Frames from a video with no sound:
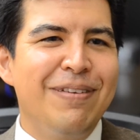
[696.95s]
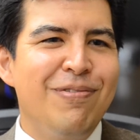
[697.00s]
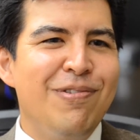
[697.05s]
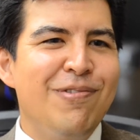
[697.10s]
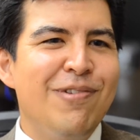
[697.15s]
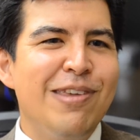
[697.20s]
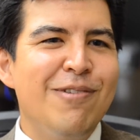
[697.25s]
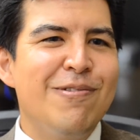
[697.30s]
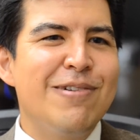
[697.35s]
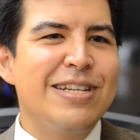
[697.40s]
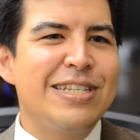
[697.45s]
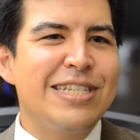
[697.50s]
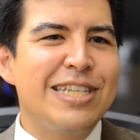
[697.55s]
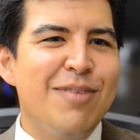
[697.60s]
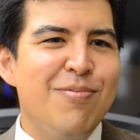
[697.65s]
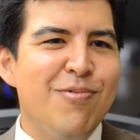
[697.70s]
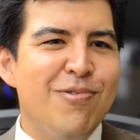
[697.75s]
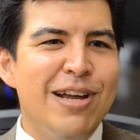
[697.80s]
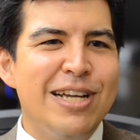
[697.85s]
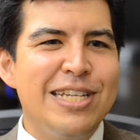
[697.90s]
you really want to
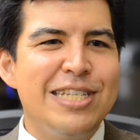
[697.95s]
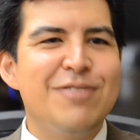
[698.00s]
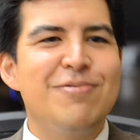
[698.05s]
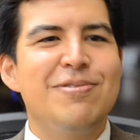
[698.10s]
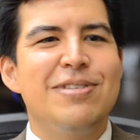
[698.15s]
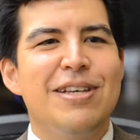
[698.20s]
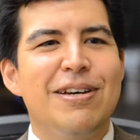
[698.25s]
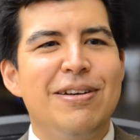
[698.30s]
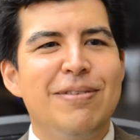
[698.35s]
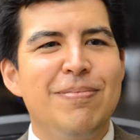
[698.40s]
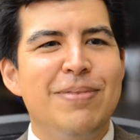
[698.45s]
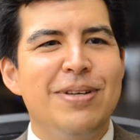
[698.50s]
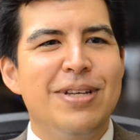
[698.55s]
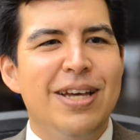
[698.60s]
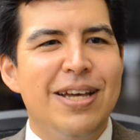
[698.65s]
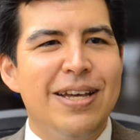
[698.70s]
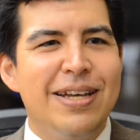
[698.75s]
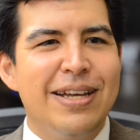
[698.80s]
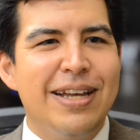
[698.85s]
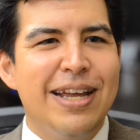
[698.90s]
summarize it
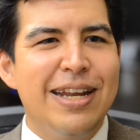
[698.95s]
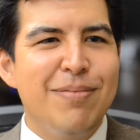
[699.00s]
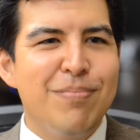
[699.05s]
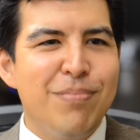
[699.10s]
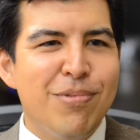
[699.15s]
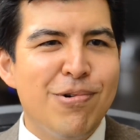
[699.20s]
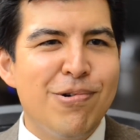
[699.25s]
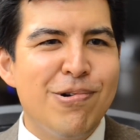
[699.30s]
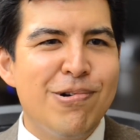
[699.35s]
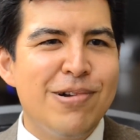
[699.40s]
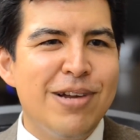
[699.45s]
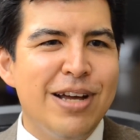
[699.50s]
without getting bored,